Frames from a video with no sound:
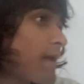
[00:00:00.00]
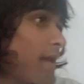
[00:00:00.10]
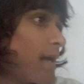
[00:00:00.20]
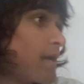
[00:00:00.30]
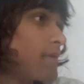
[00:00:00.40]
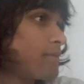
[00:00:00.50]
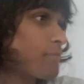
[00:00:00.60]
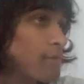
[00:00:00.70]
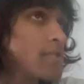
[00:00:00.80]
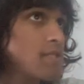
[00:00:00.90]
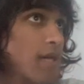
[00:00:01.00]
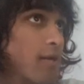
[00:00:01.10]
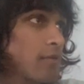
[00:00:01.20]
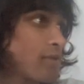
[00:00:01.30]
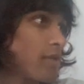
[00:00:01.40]
and print
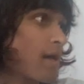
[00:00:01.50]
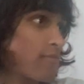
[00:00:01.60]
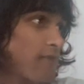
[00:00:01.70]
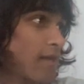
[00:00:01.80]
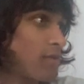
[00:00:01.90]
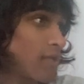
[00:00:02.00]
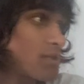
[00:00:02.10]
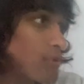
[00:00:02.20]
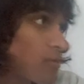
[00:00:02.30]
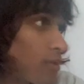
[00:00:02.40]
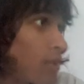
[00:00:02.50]
out that final answer.